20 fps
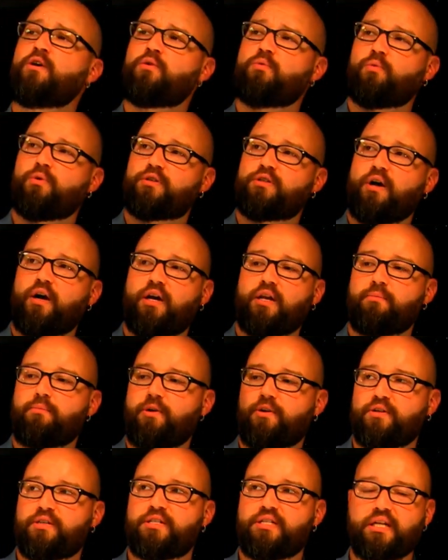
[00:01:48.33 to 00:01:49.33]
we're talking about
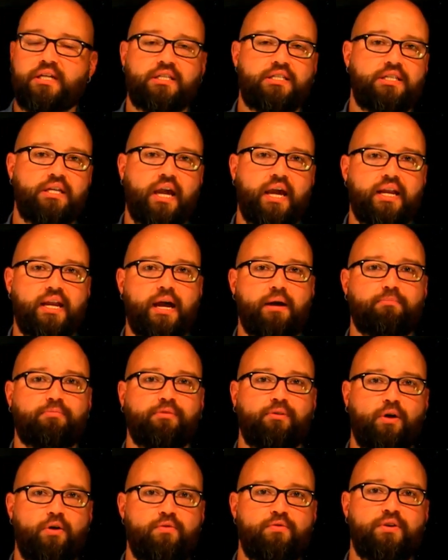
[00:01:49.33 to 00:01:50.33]
a 68 amp
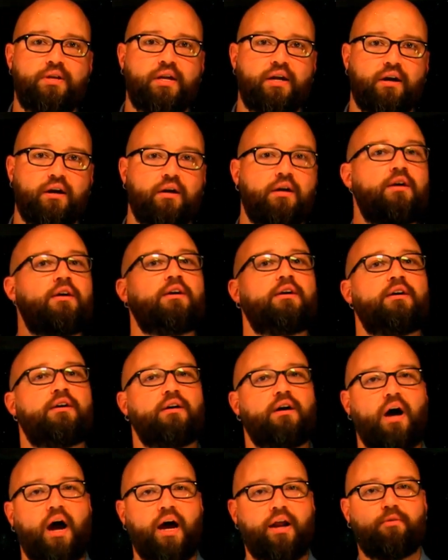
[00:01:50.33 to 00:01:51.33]
load here
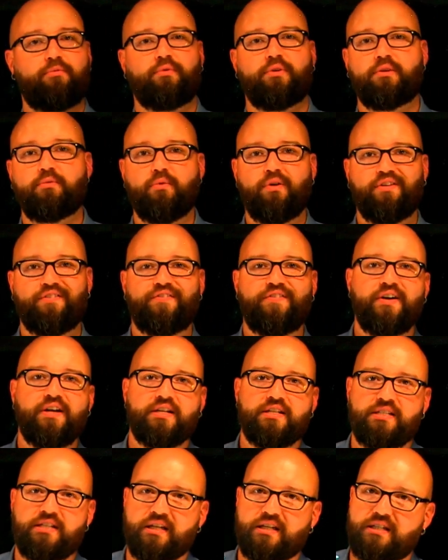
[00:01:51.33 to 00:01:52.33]
I don't really want to feed a
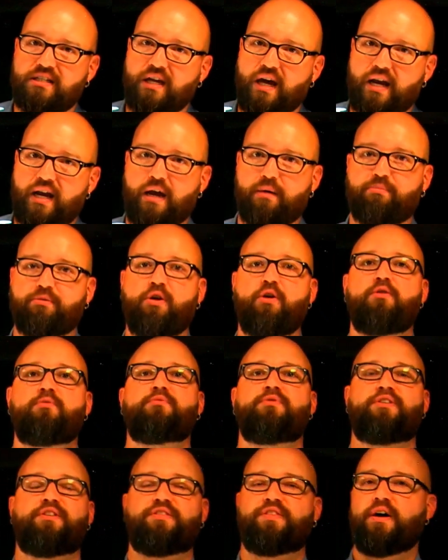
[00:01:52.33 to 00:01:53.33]
68 amp load
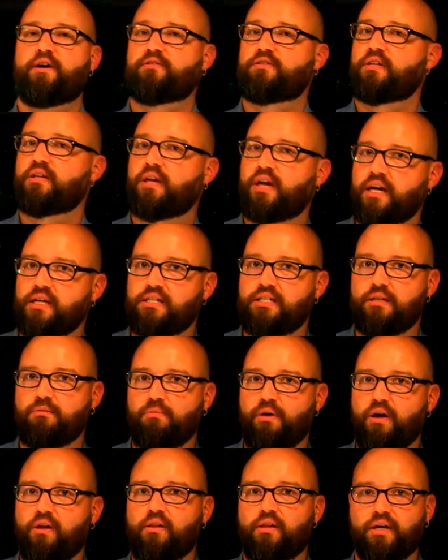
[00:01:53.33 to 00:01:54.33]
with a 1000 kc
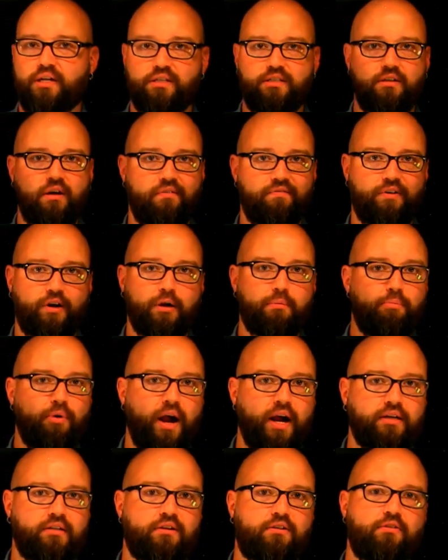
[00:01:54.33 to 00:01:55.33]
mil. It's not very
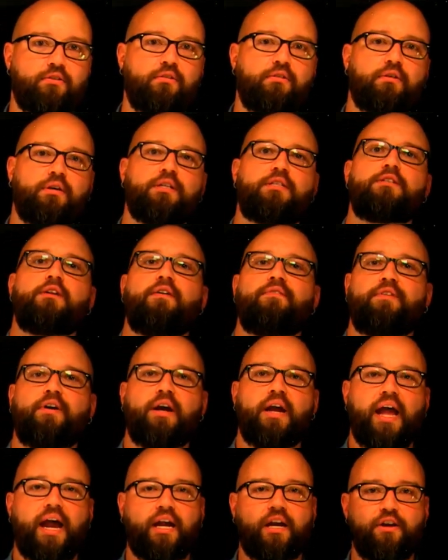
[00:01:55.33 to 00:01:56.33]
practical. It's not
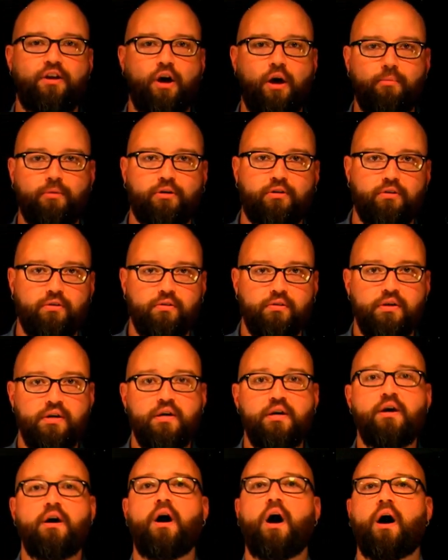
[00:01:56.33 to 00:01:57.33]
very economical.
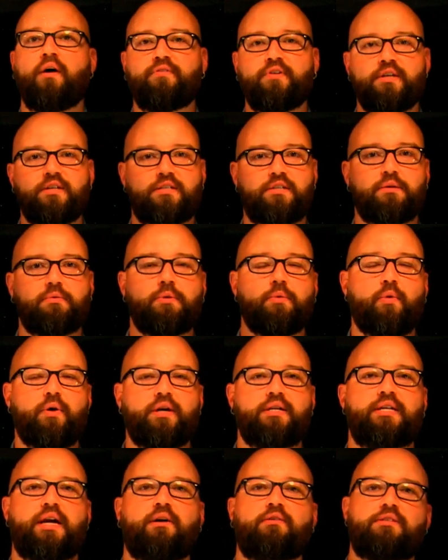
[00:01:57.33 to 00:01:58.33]
Obviously, we want
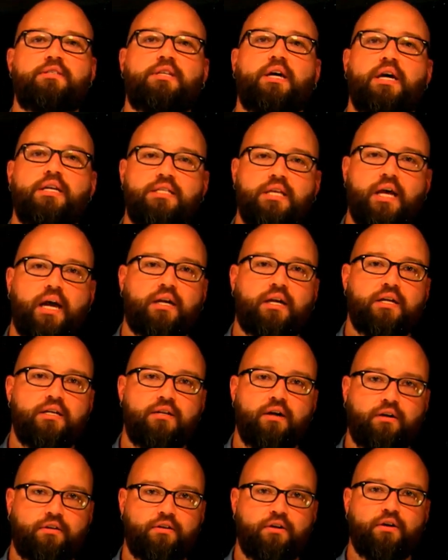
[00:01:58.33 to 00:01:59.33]
to downsize that
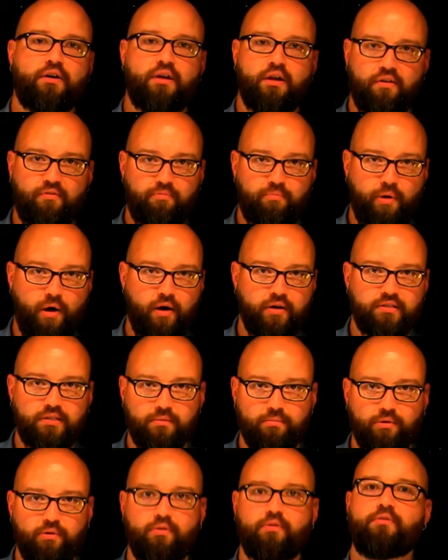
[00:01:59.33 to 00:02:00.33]
conductor if
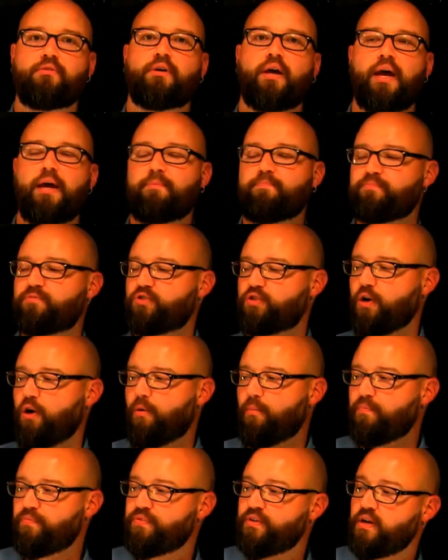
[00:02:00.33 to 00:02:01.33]
possible. Okay, so
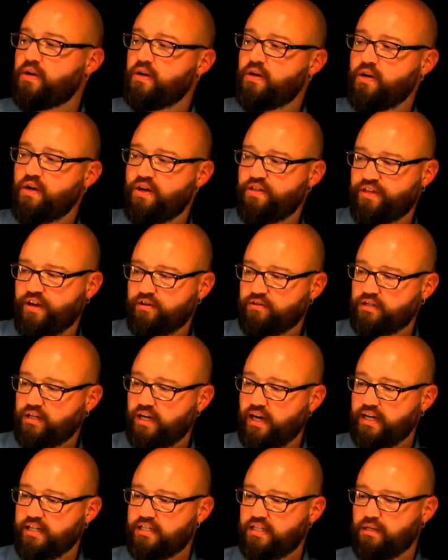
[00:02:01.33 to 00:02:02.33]
1000
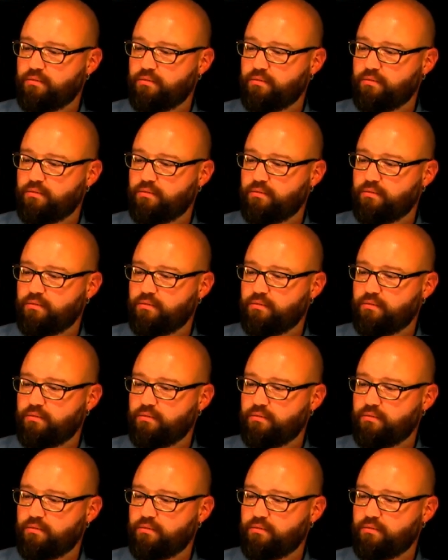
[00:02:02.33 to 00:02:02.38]
kc